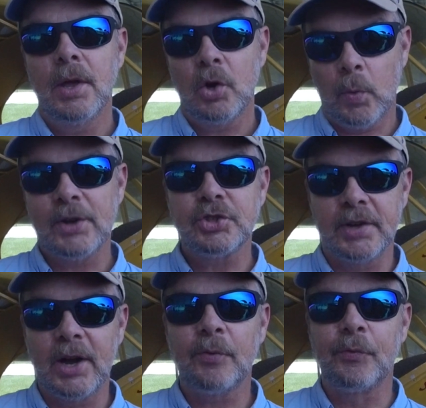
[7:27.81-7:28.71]

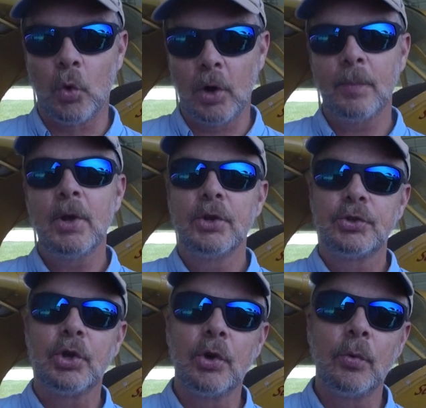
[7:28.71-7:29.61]
questionnaire form
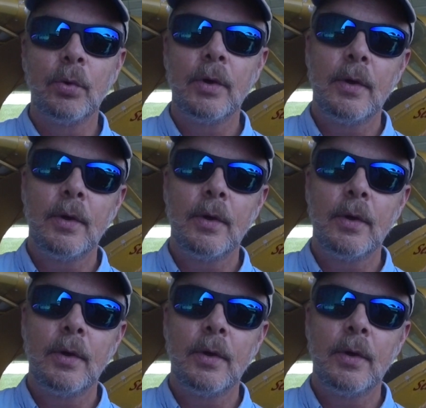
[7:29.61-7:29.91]
to